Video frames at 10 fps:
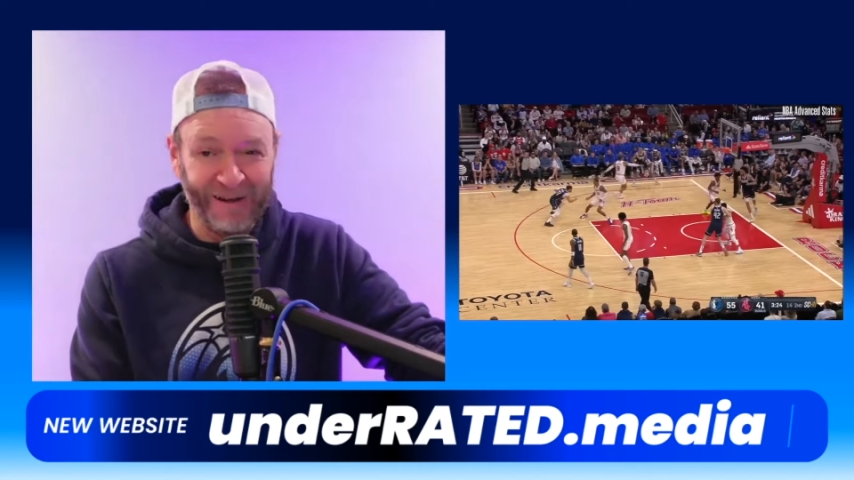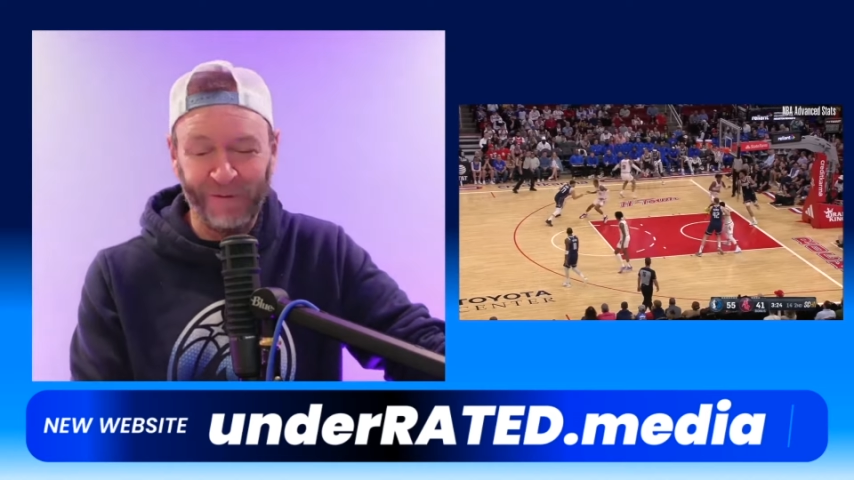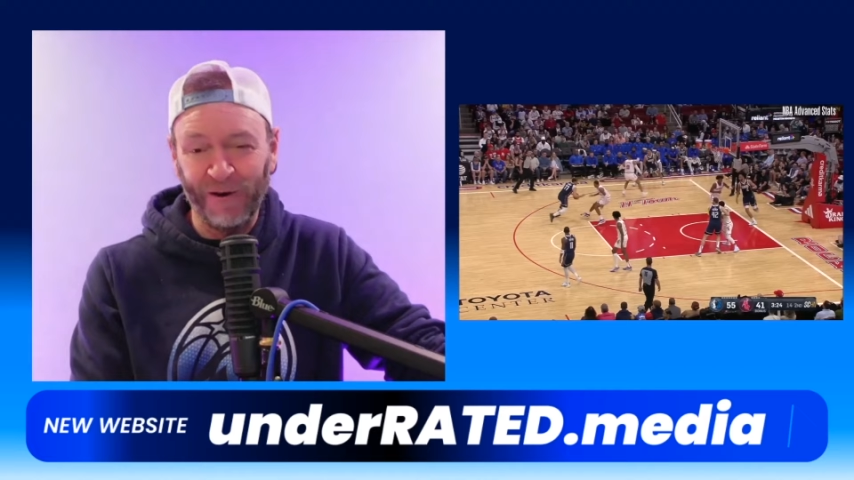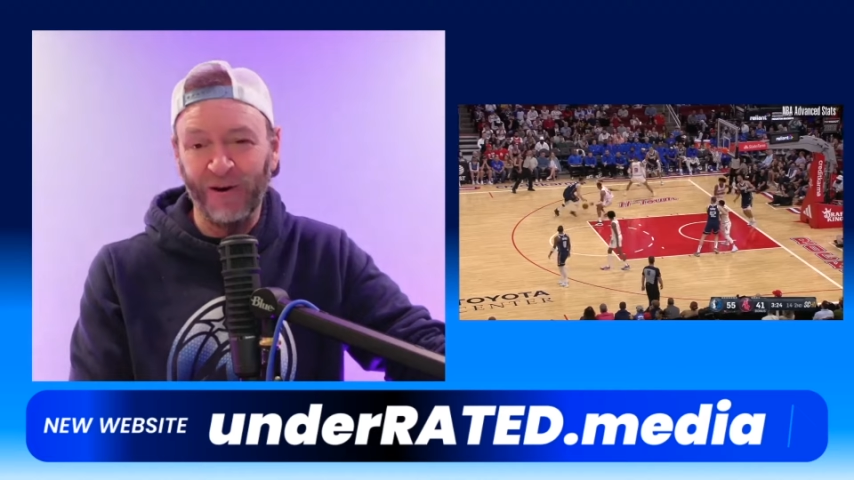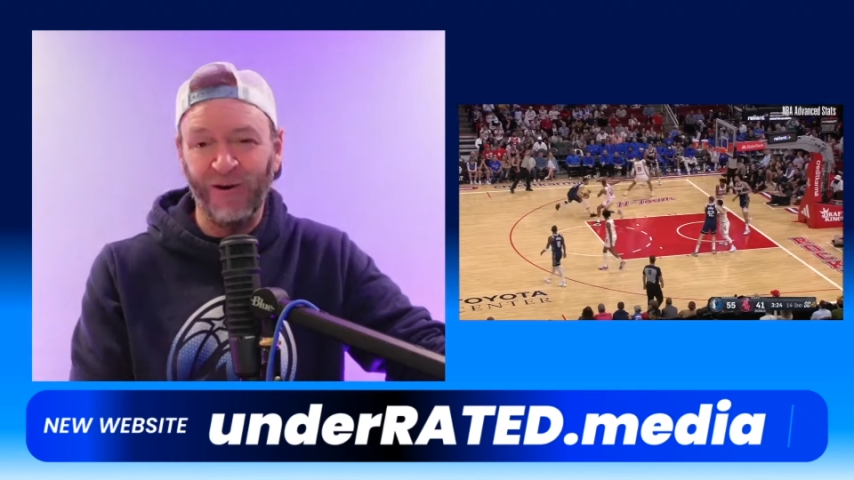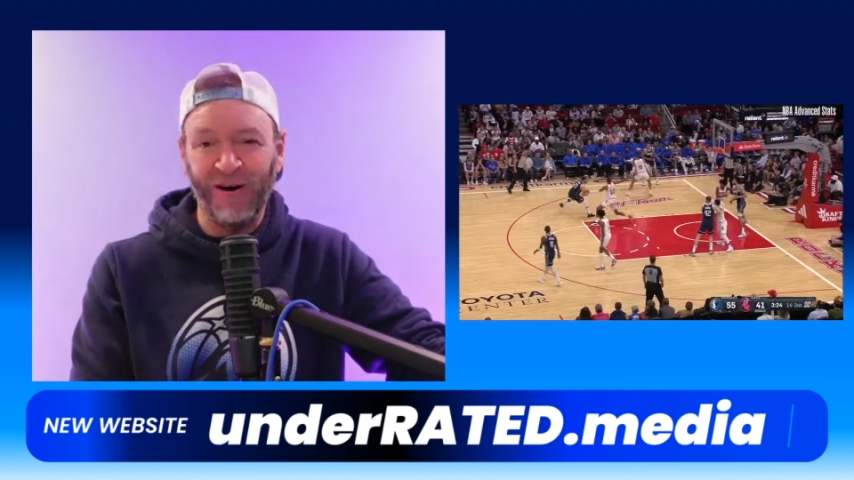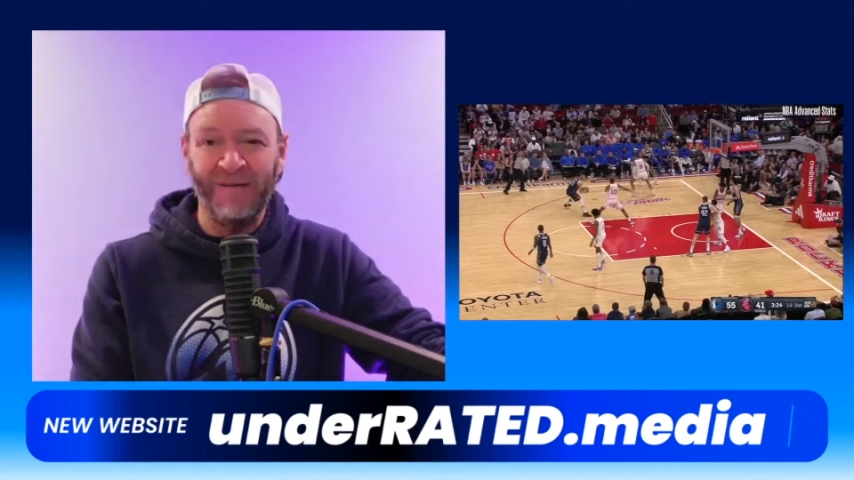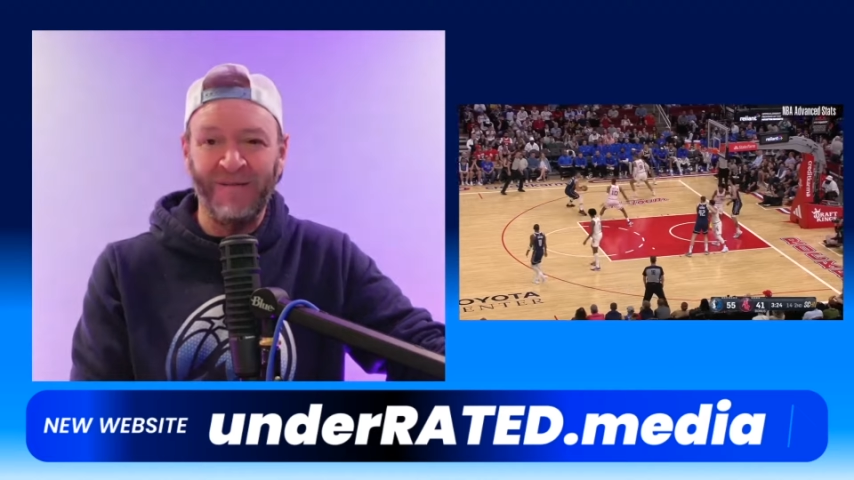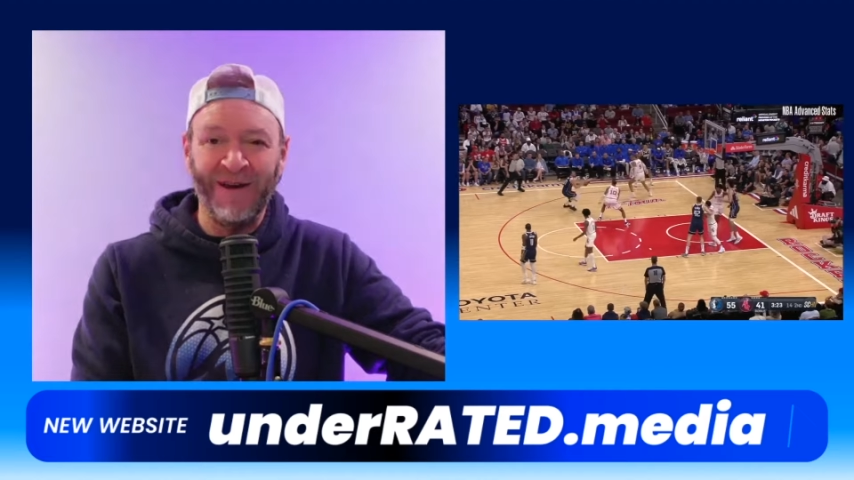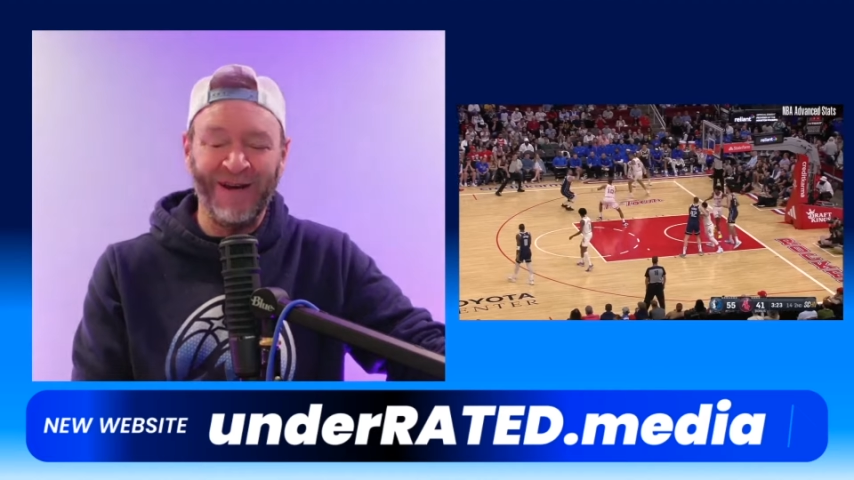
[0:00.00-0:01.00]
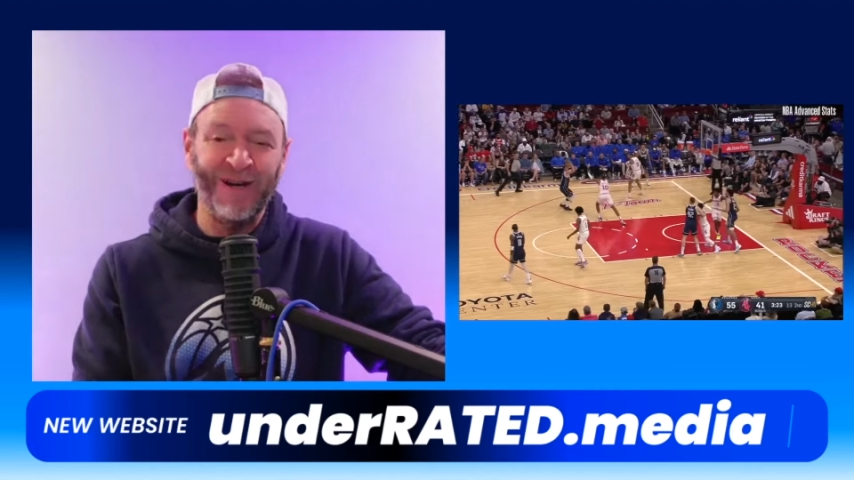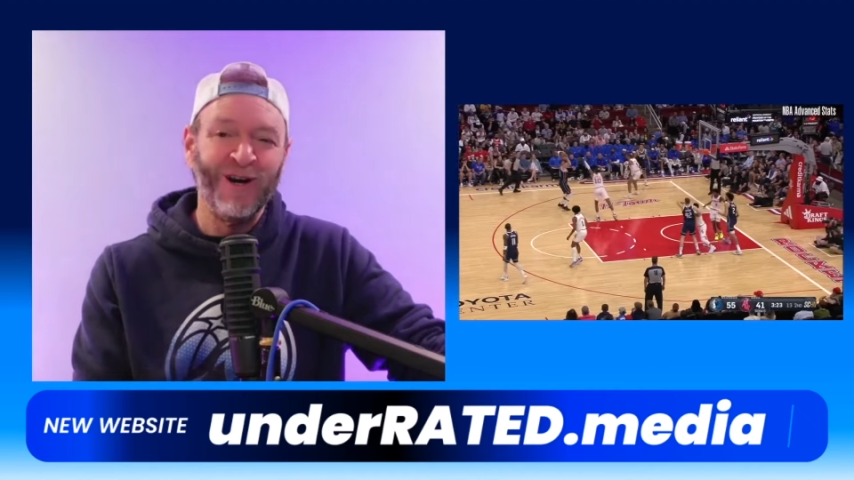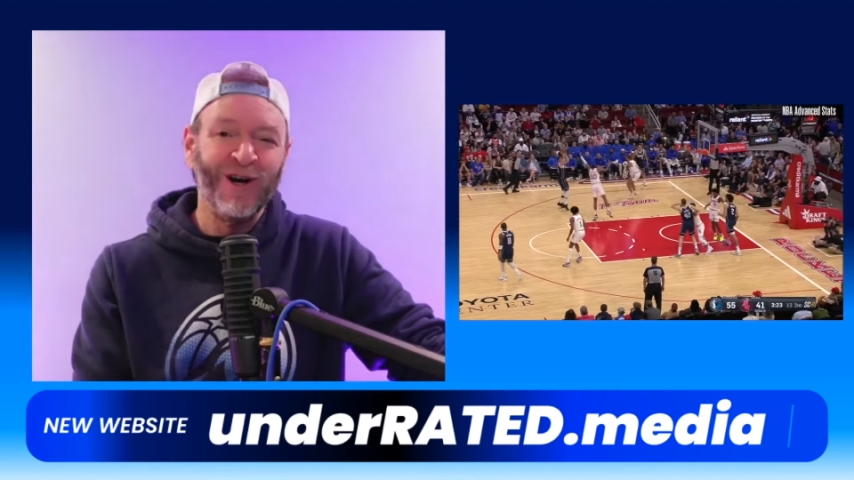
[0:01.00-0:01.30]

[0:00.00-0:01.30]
if you know what I mean.